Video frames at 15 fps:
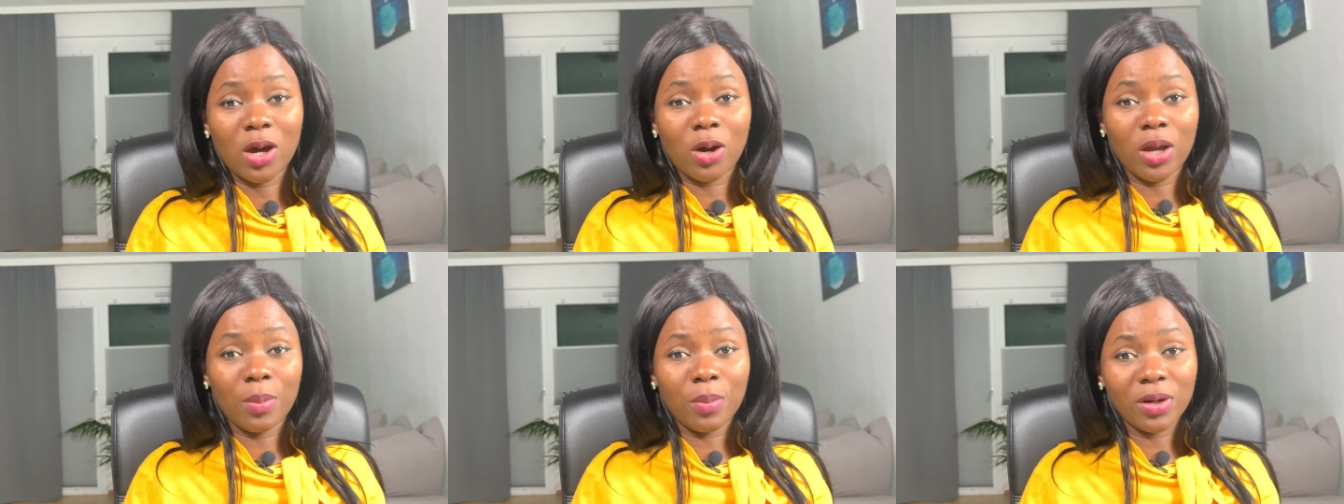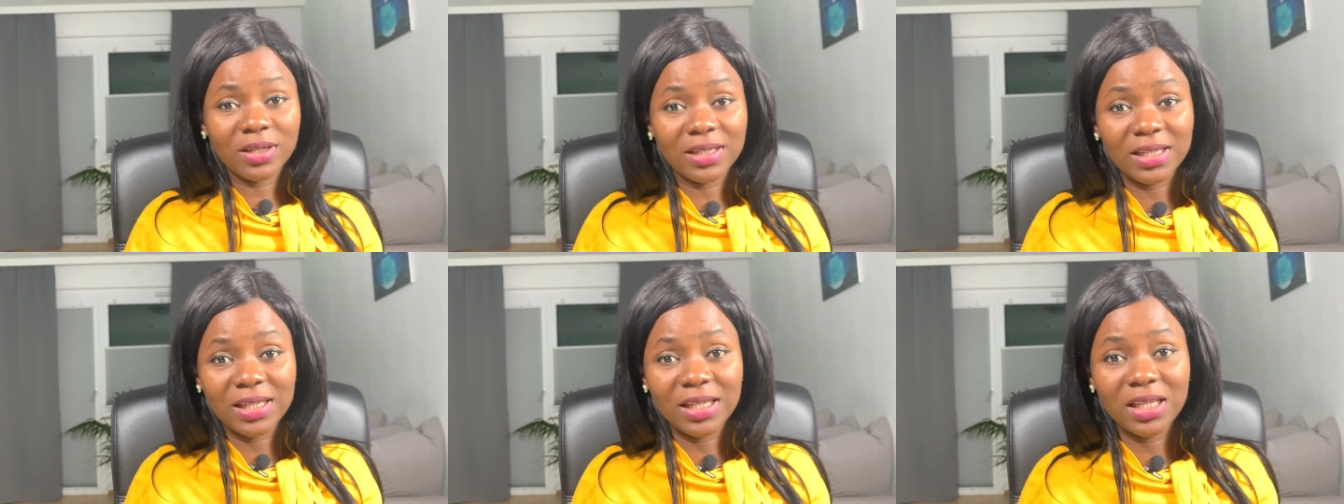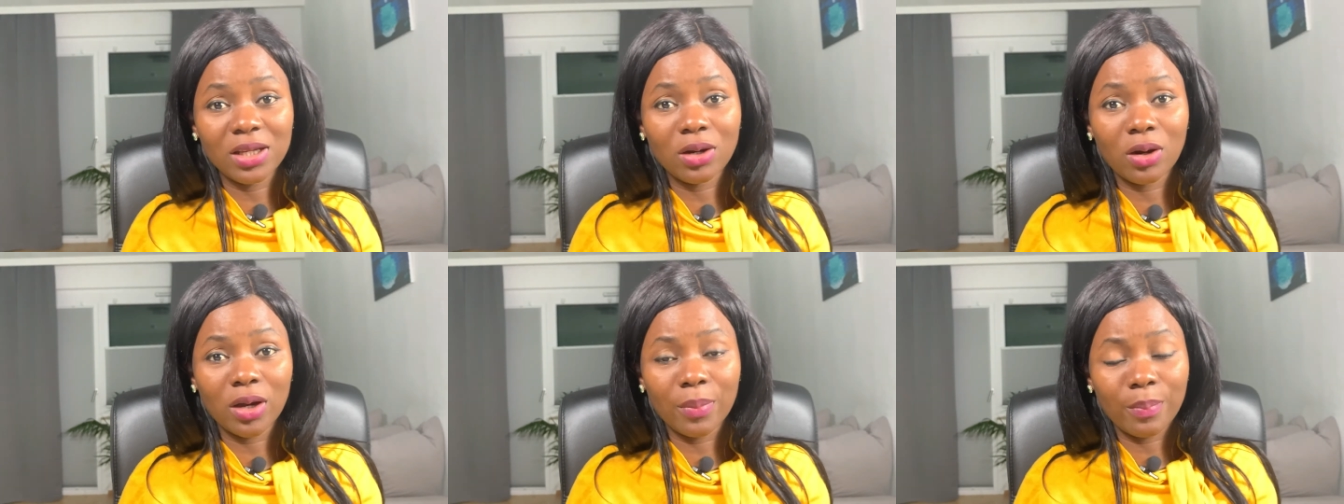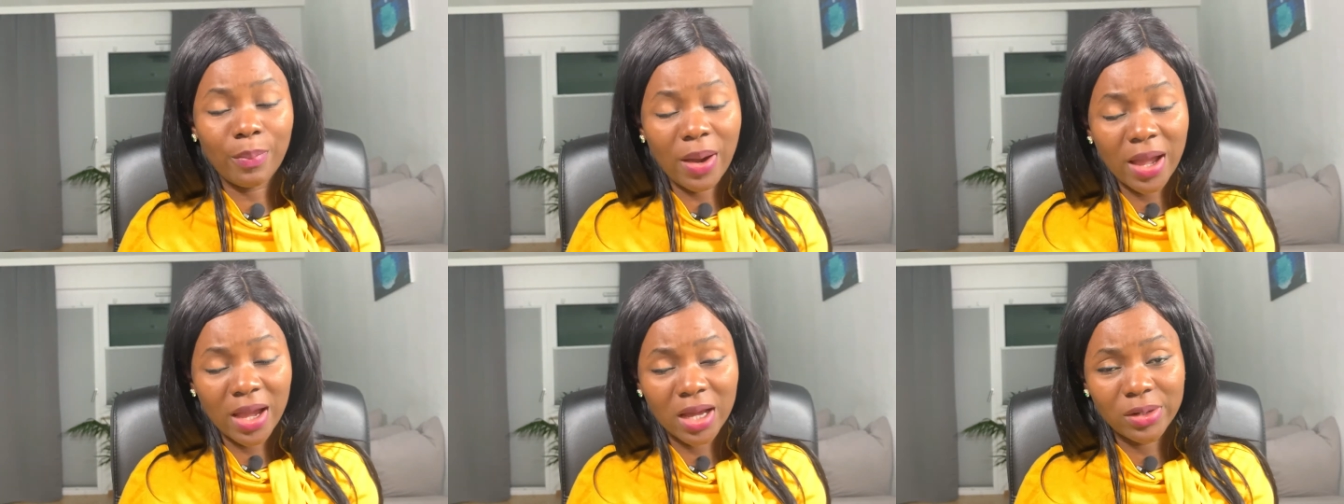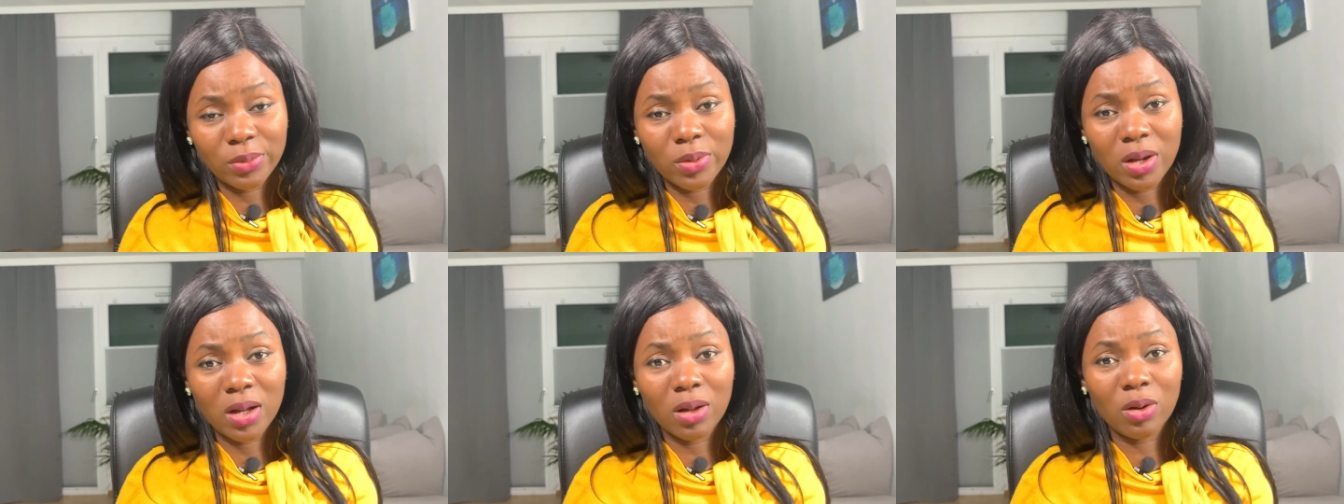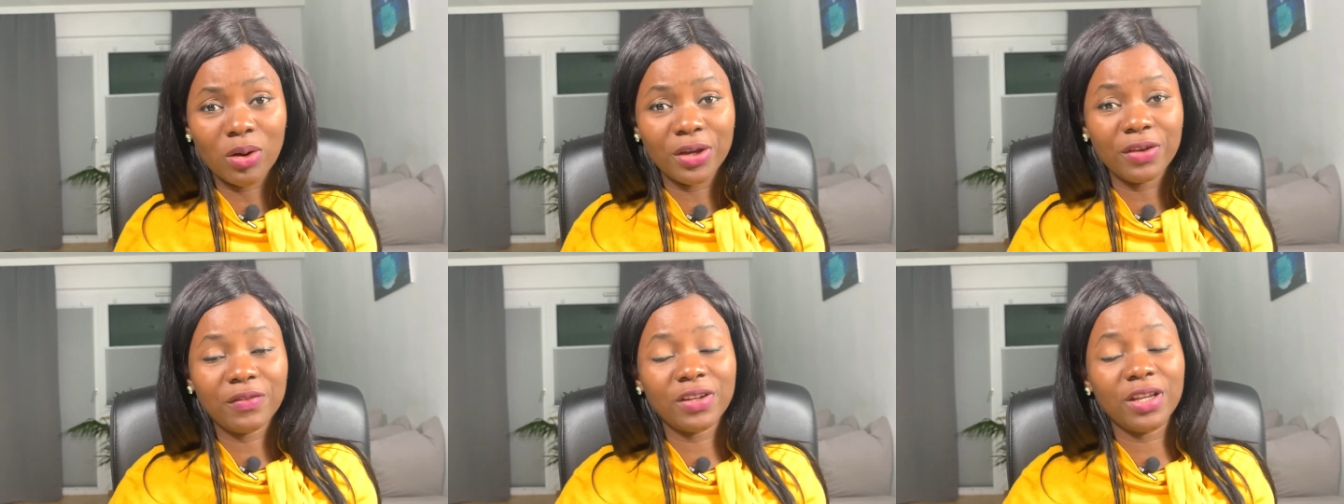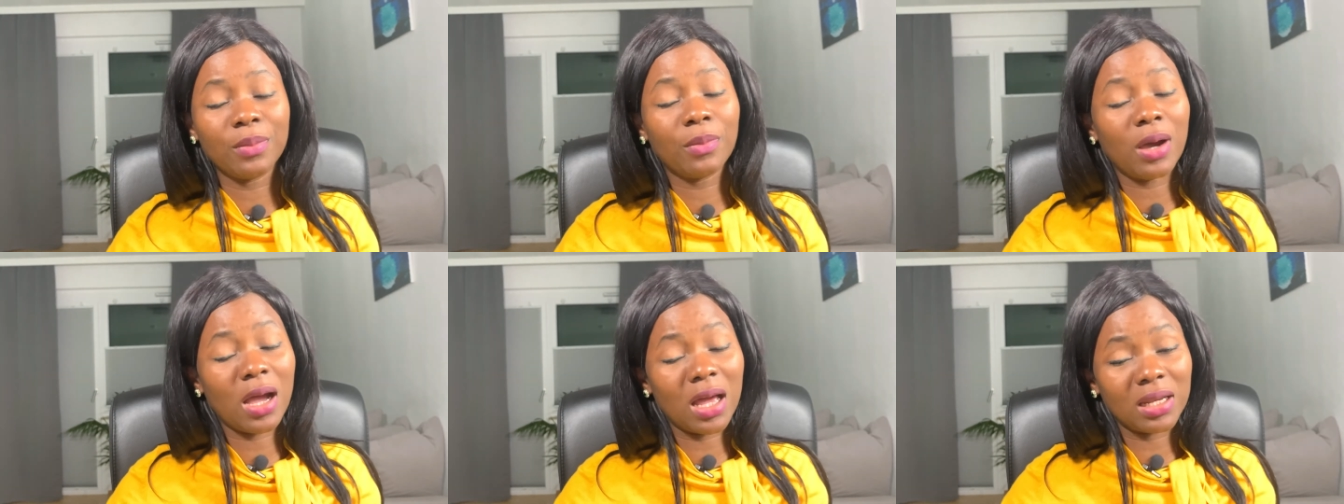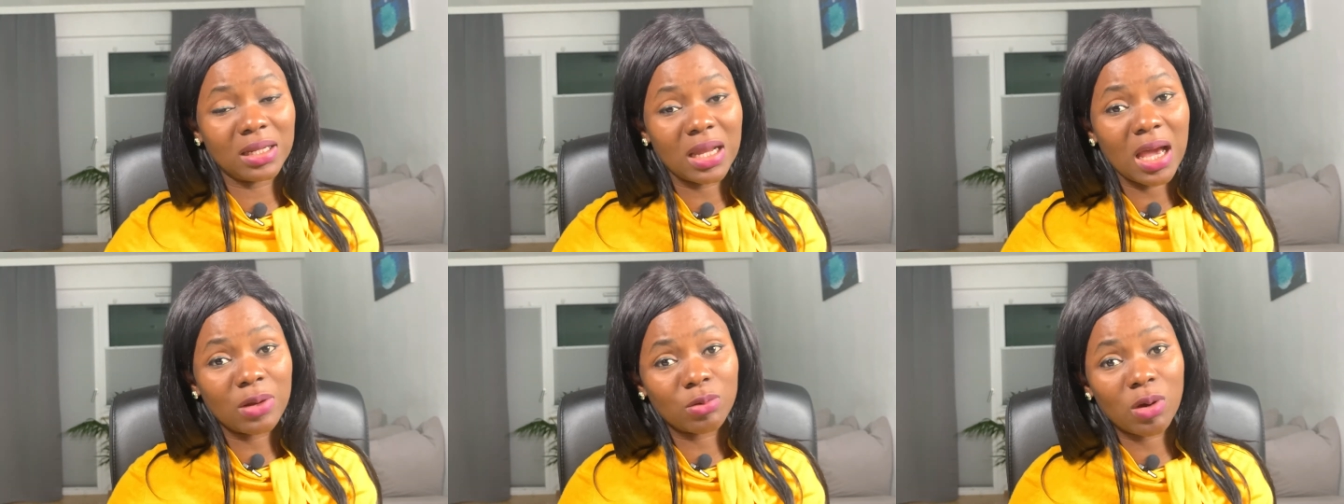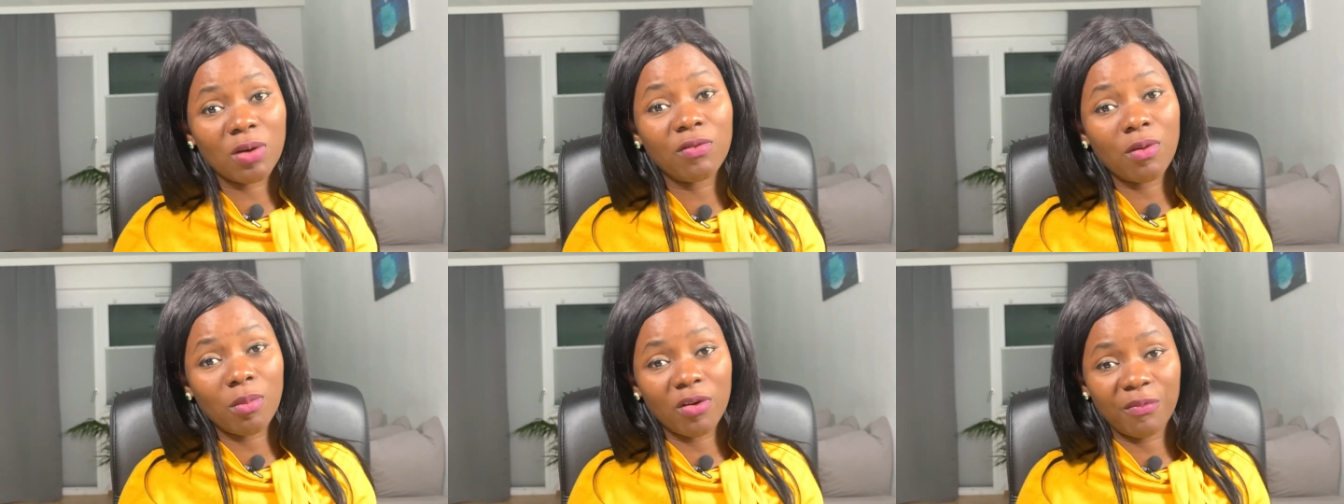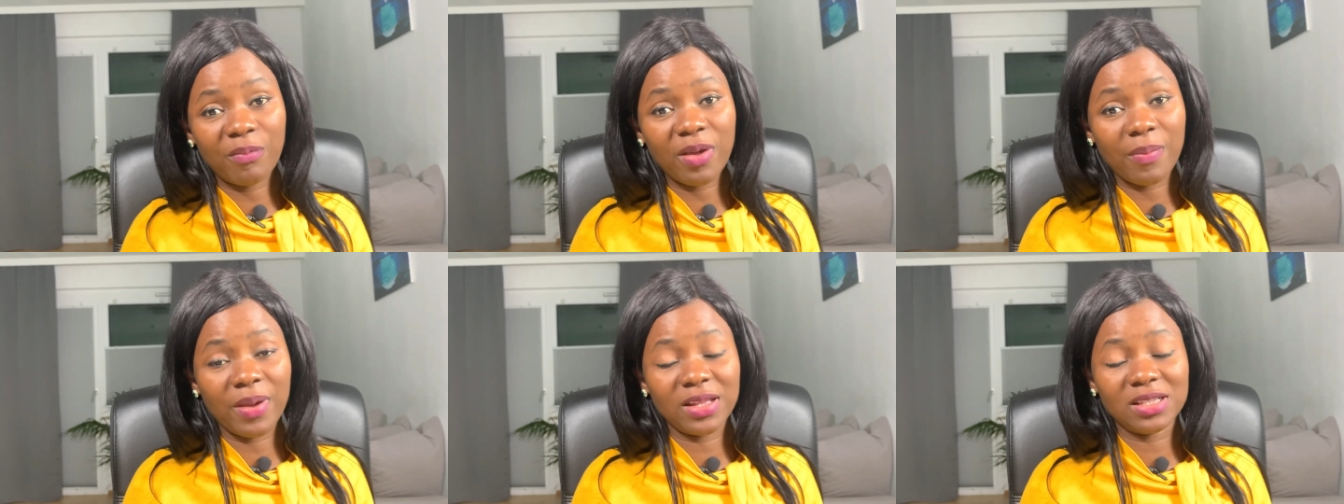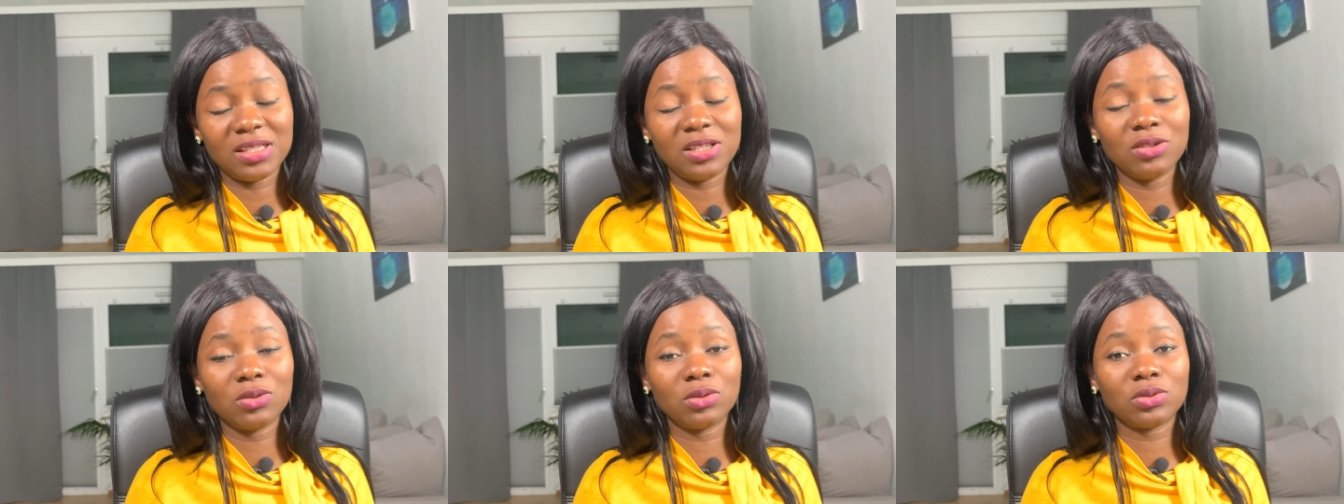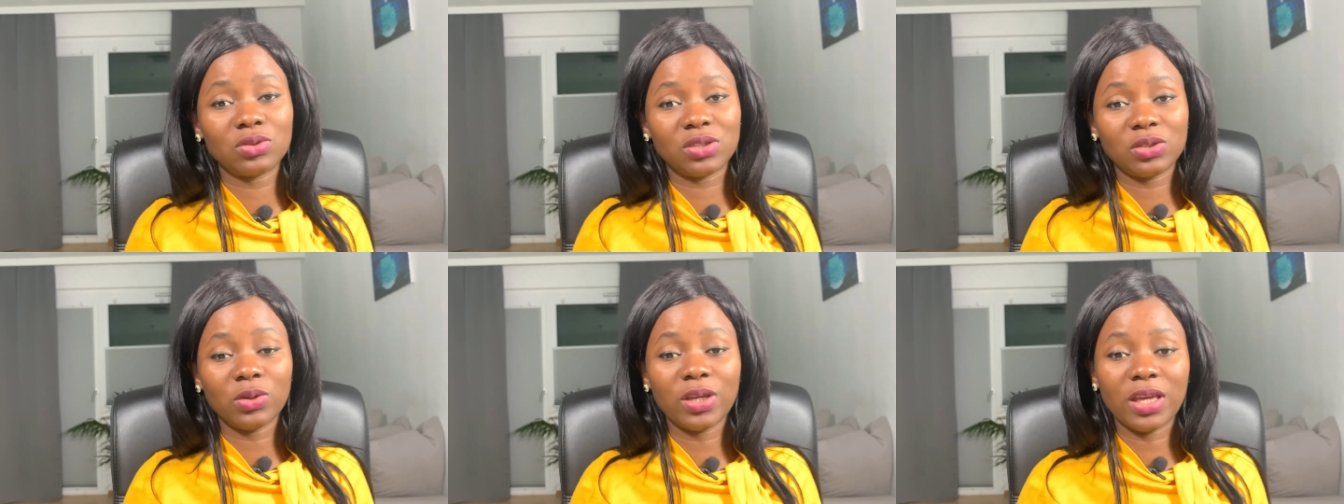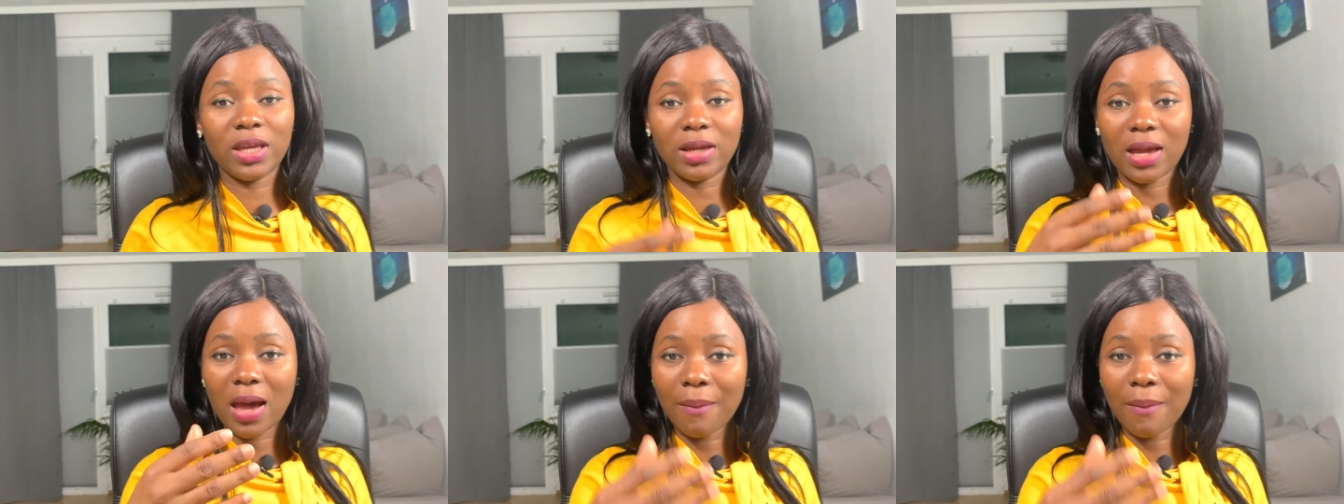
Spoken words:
or a monthly or a biannual or even an annual form of payment, to say, okay,